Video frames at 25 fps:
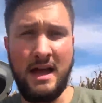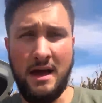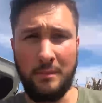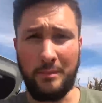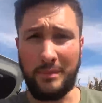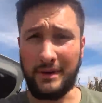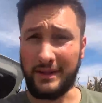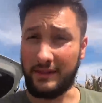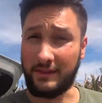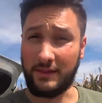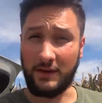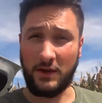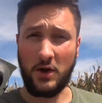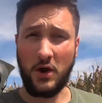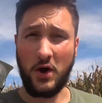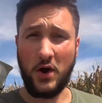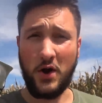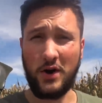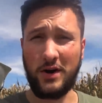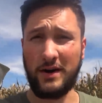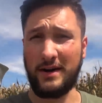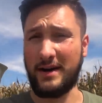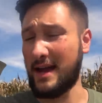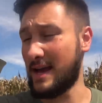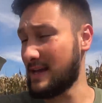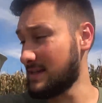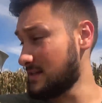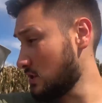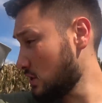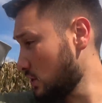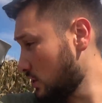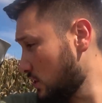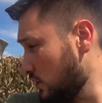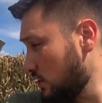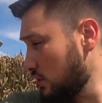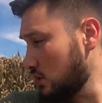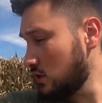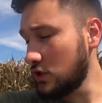But the car has a
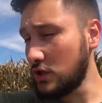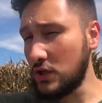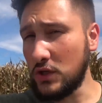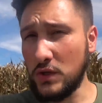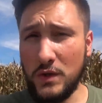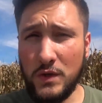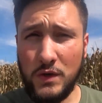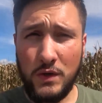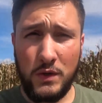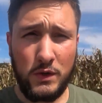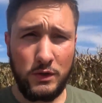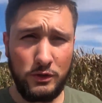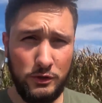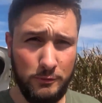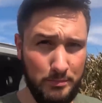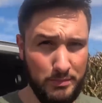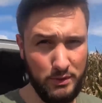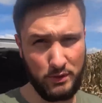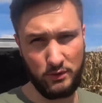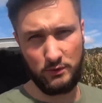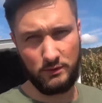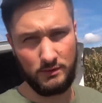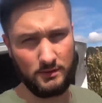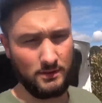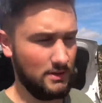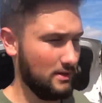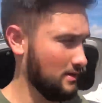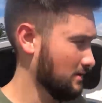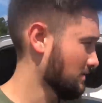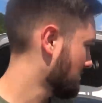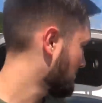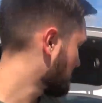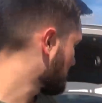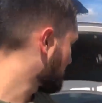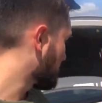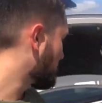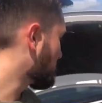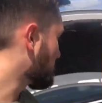huge boot.
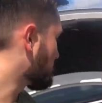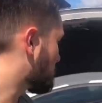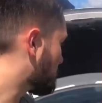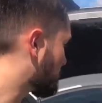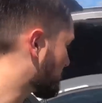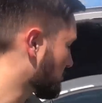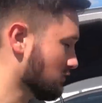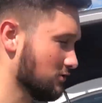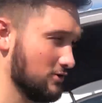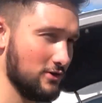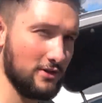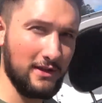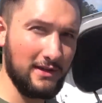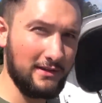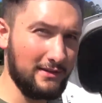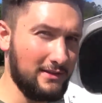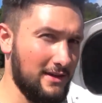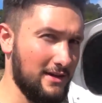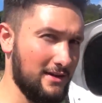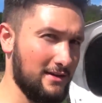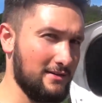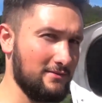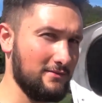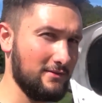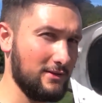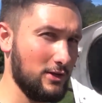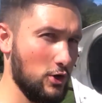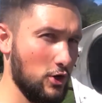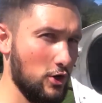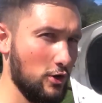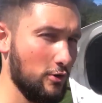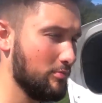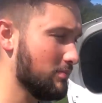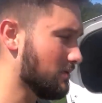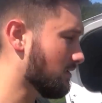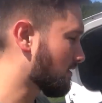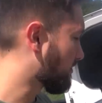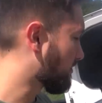You like that, Europe?